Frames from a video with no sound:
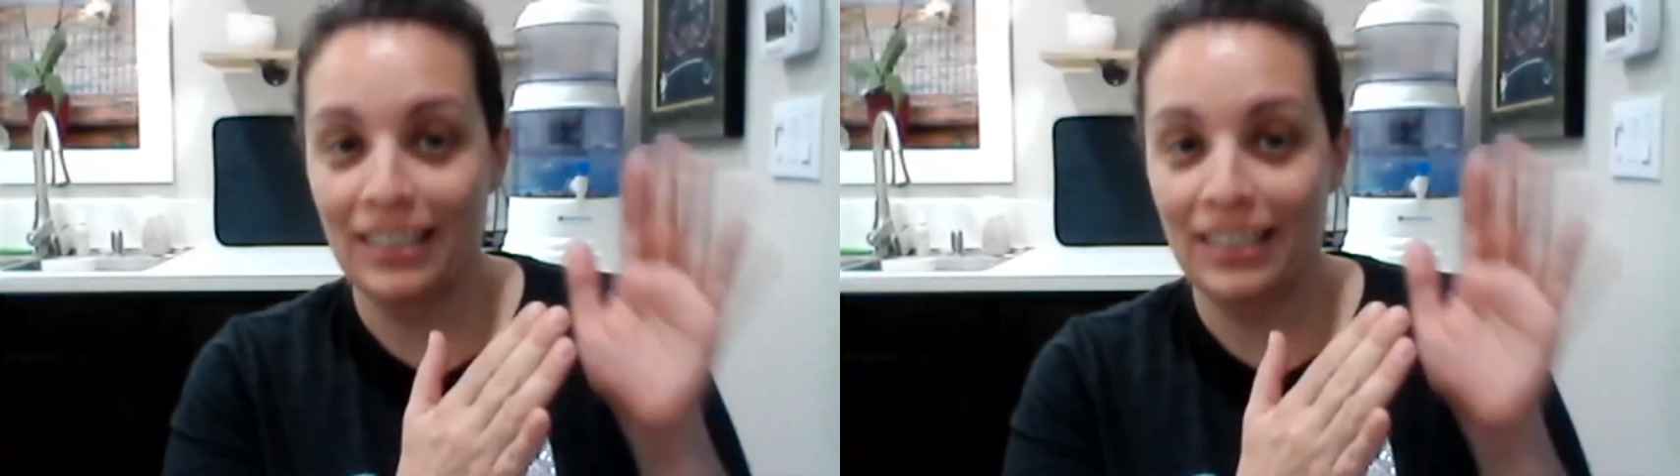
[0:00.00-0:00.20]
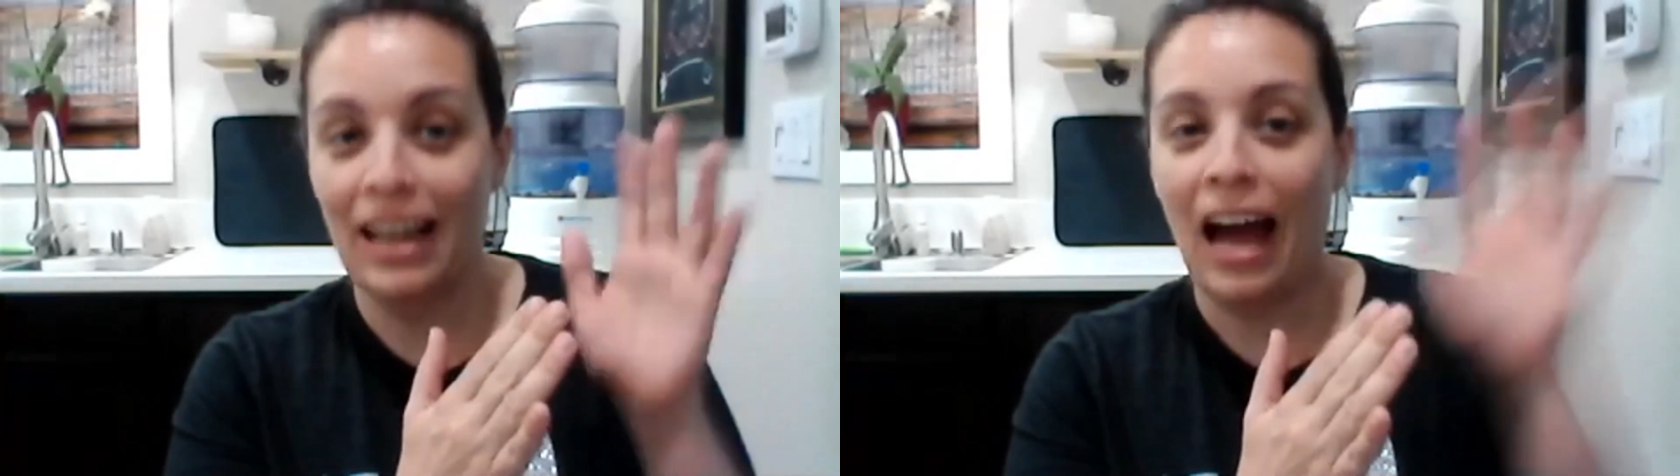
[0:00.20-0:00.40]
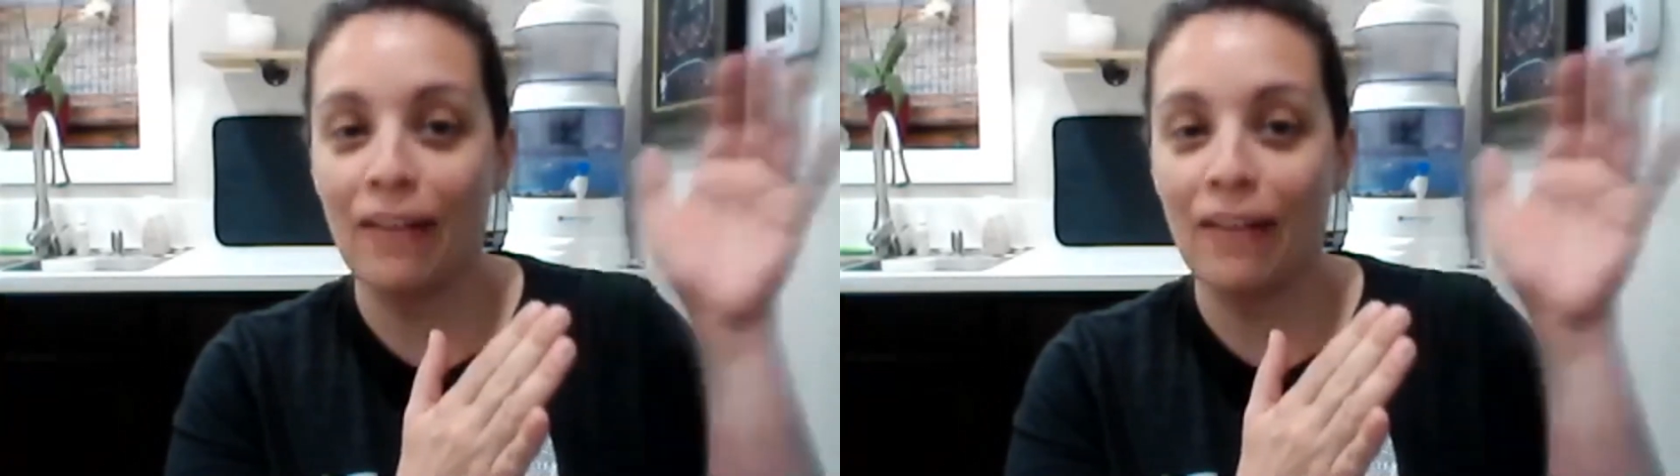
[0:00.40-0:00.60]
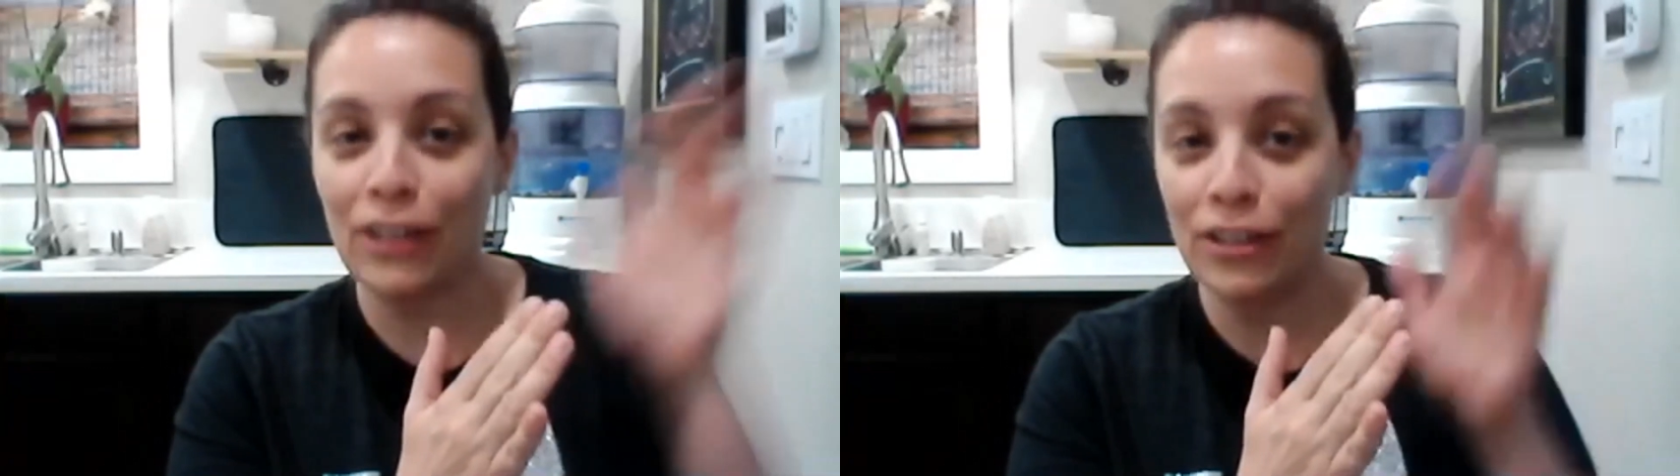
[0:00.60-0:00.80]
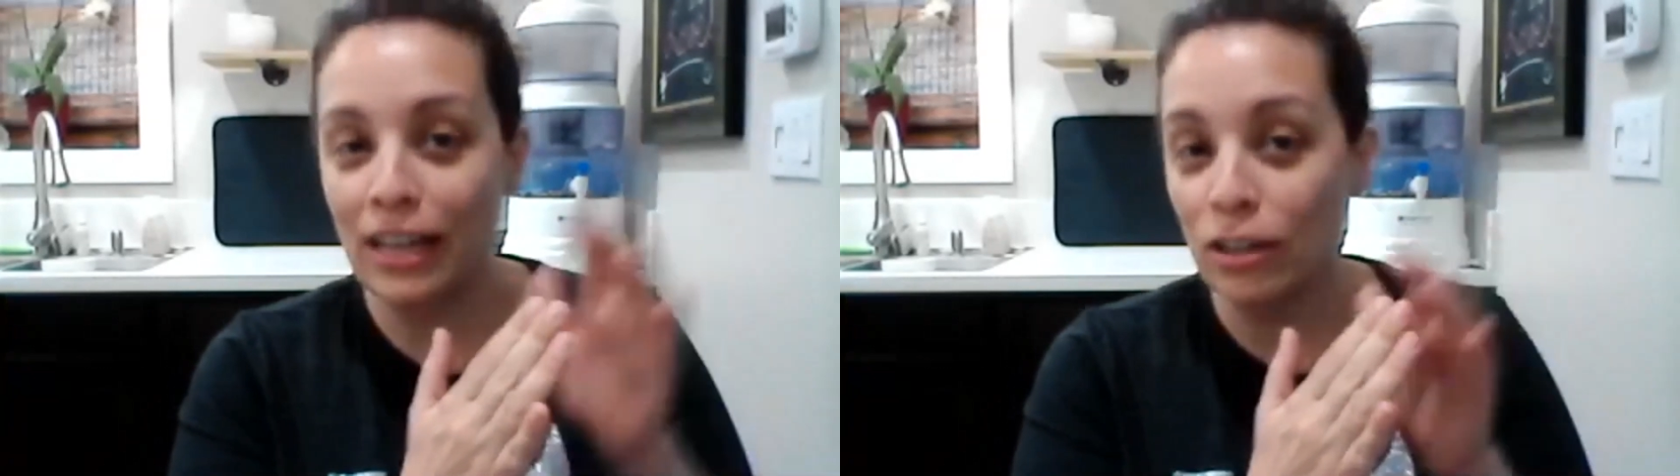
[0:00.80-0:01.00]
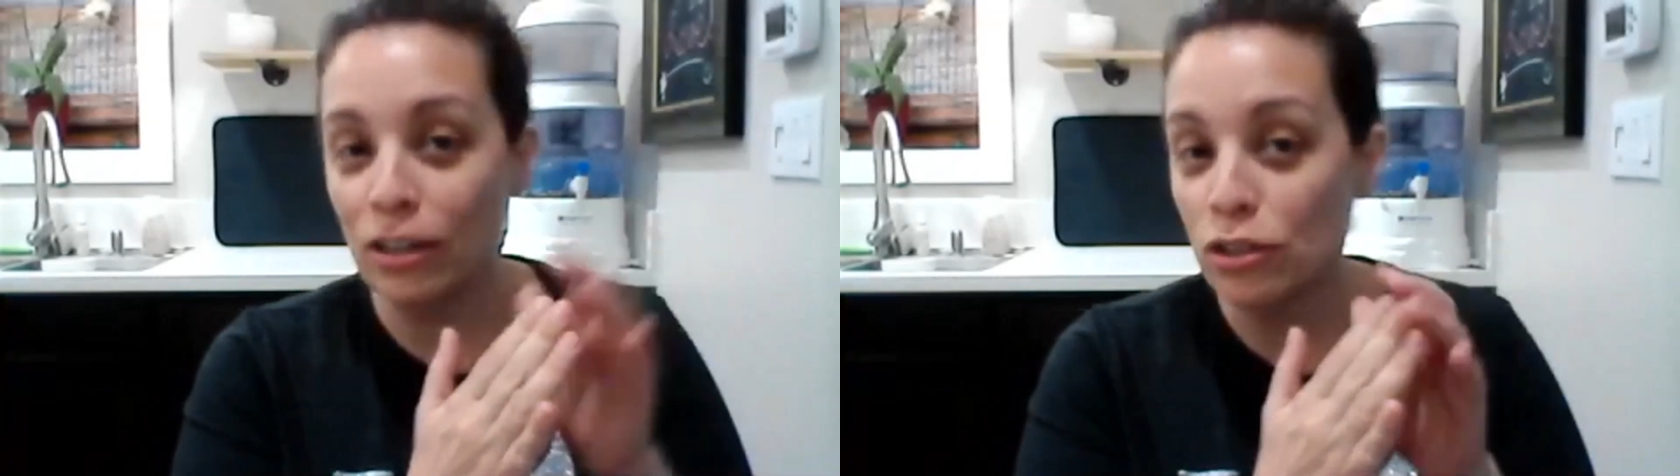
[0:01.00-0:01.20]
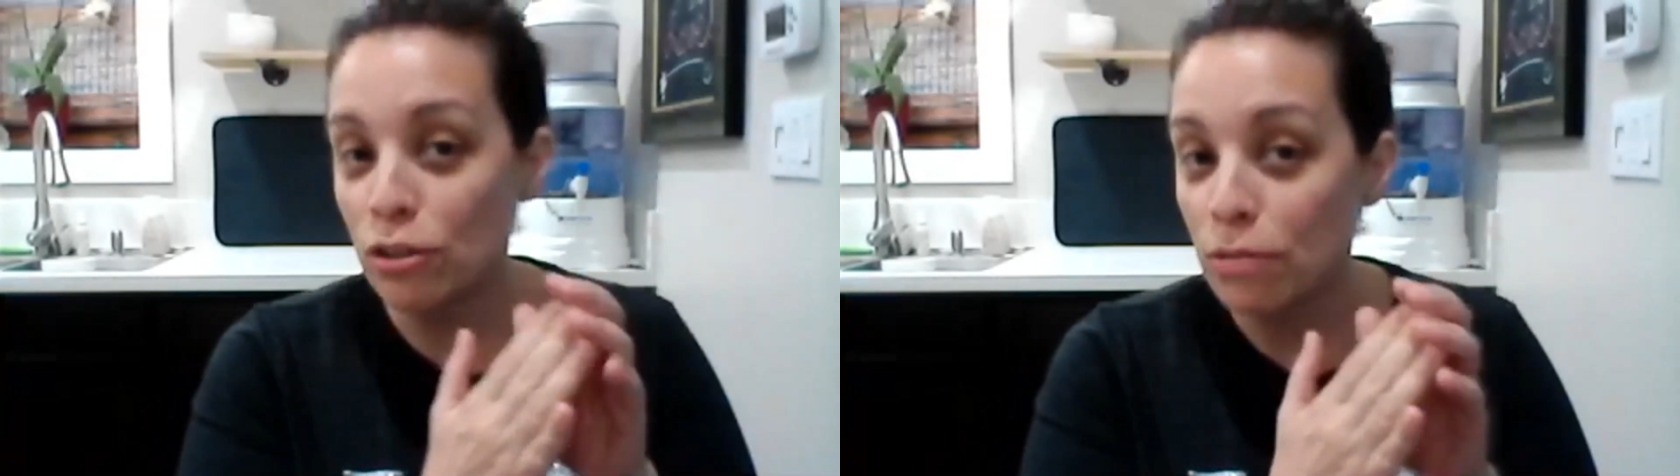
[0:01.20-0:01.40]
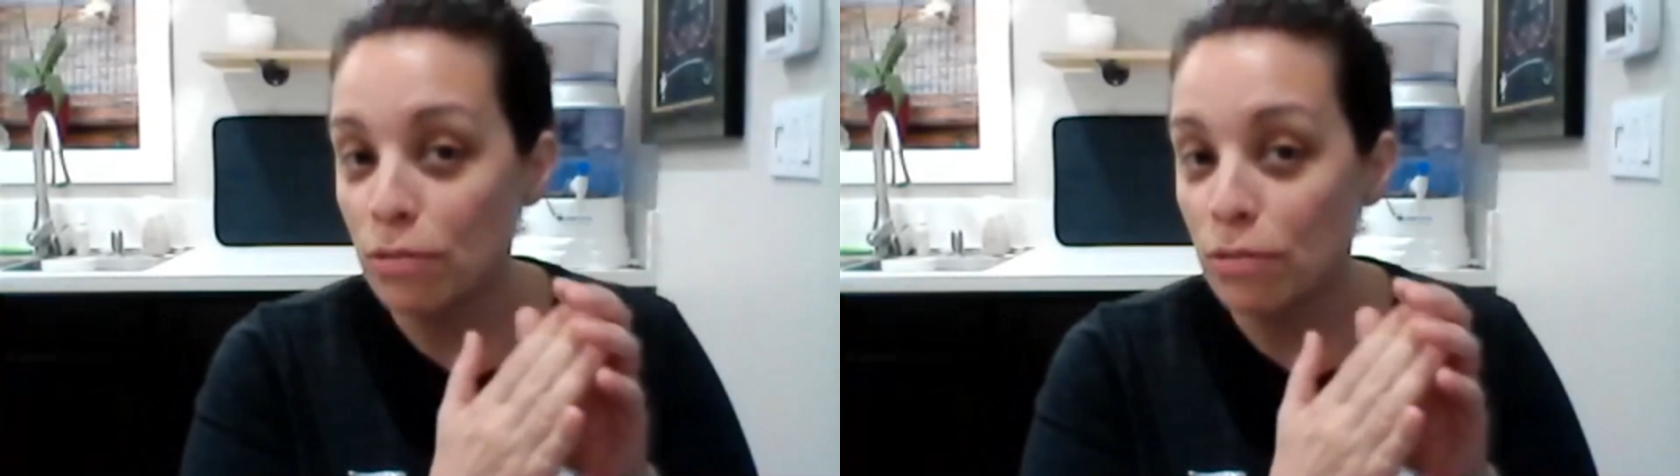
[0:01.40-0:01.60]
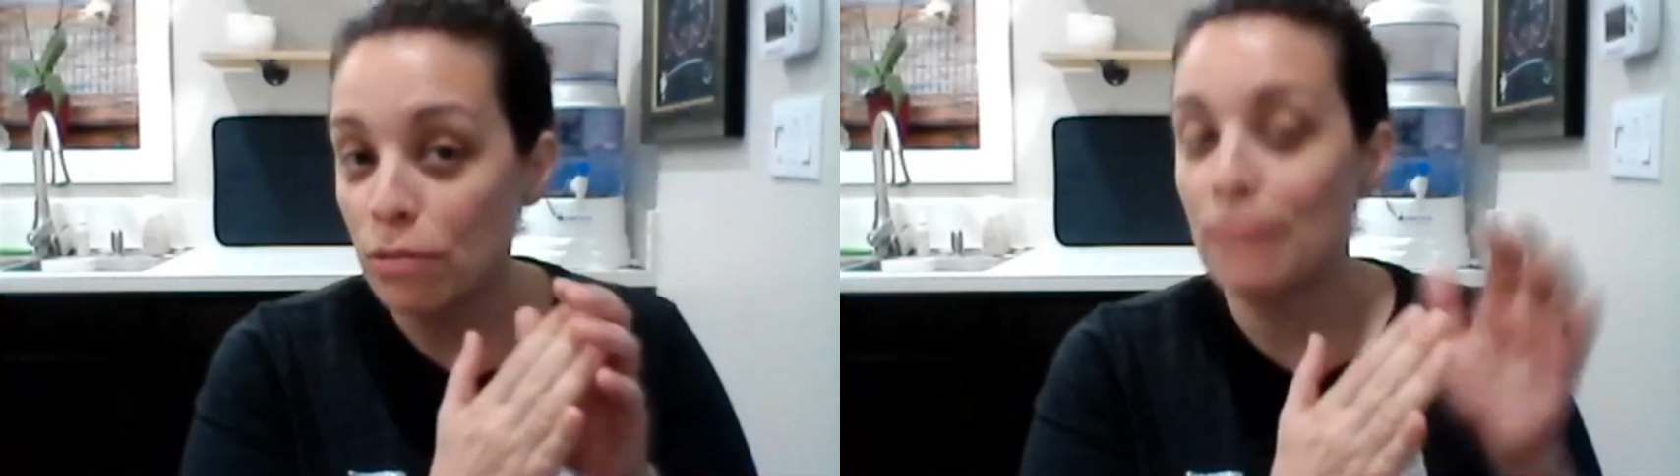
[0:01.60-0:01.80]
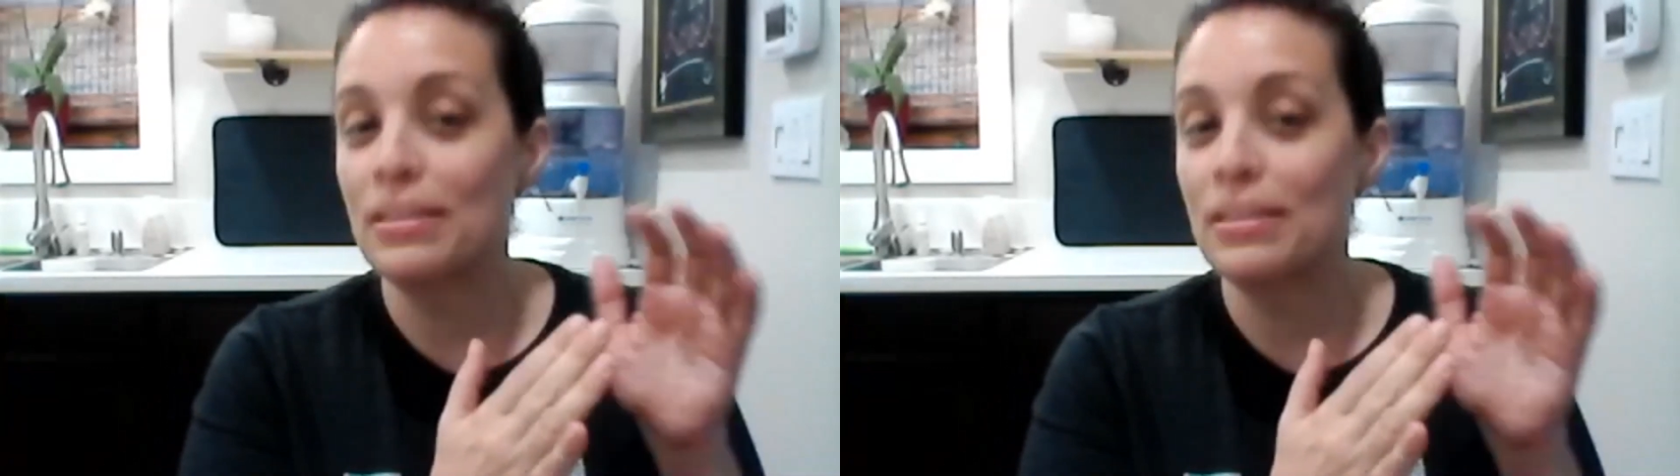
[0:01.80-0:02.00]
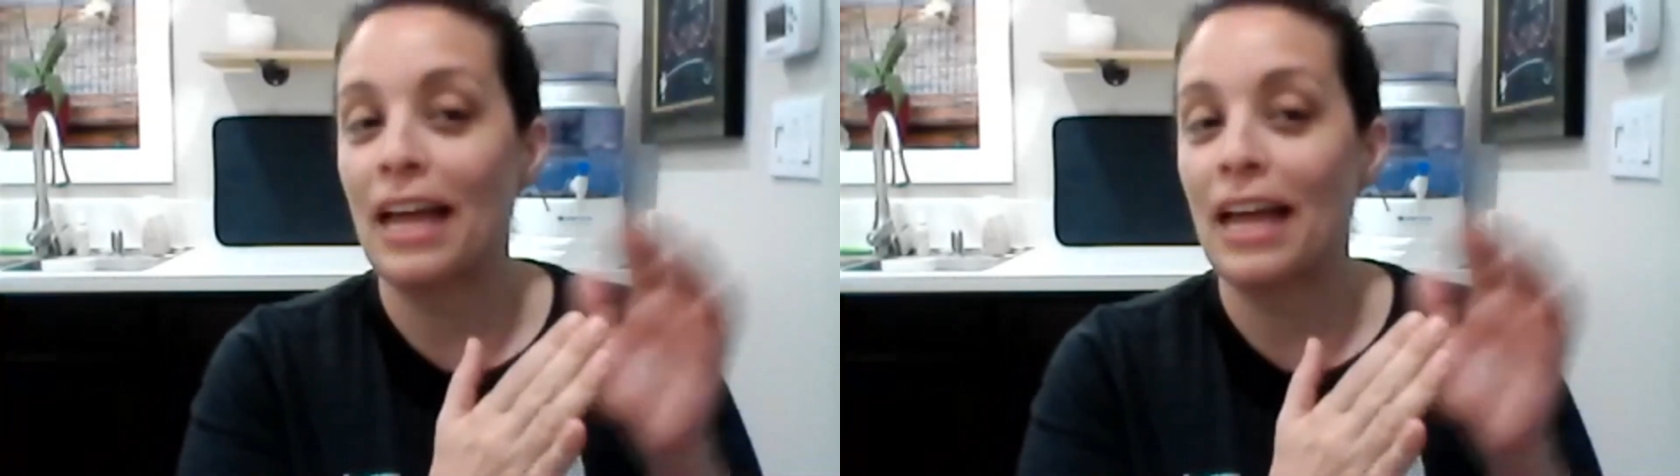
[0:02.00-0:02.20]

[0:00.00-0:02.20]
Having your nails trimmed and